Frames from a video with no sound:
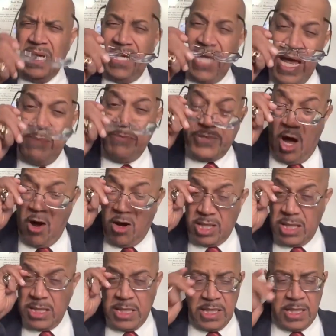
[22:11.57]
Let him talk.
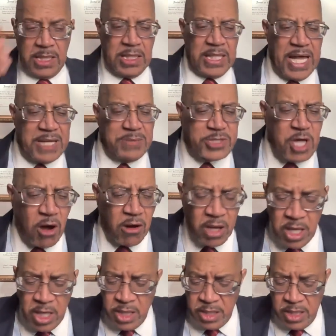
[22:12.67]
Let him talk.
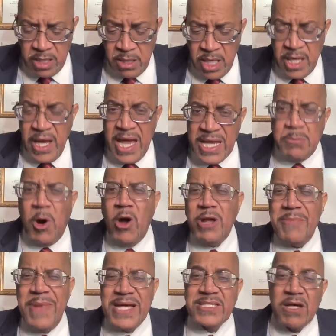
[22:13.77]
You know, and the more the
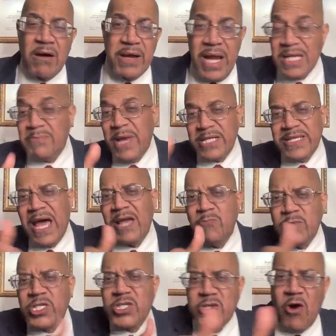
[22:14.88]
man talked, I can imagine now it
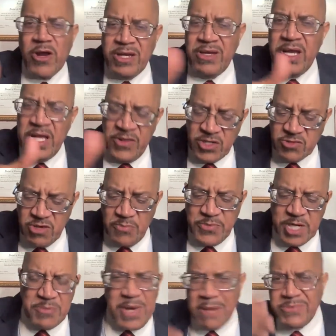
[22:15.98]
was short in the
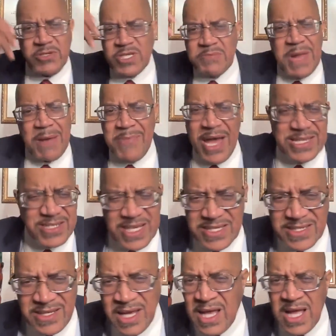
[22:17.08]
scripture, but I'm using my
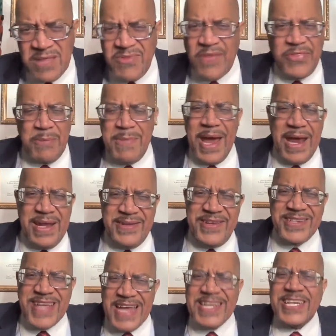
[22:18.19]
imagination that the man
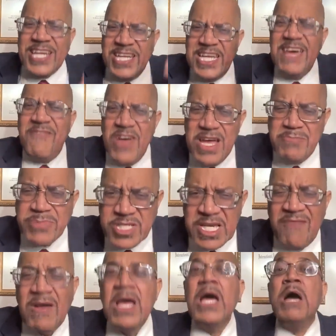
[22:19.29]
just had to deliver
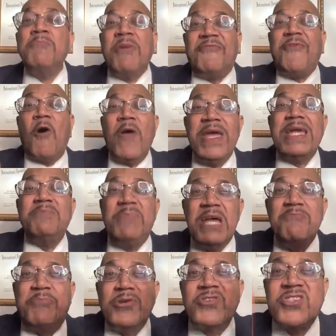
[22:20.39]
himself before he could be
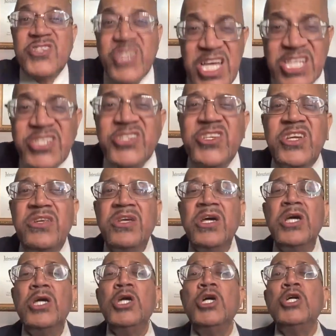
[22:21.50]
in position
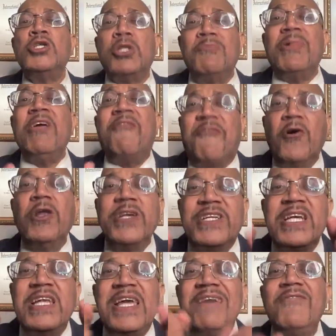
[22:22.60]
to be fully
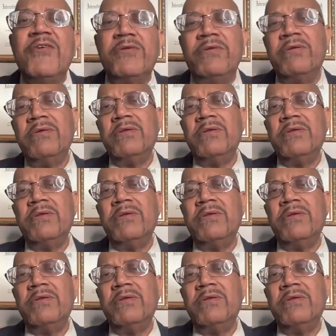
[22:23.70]
delivered.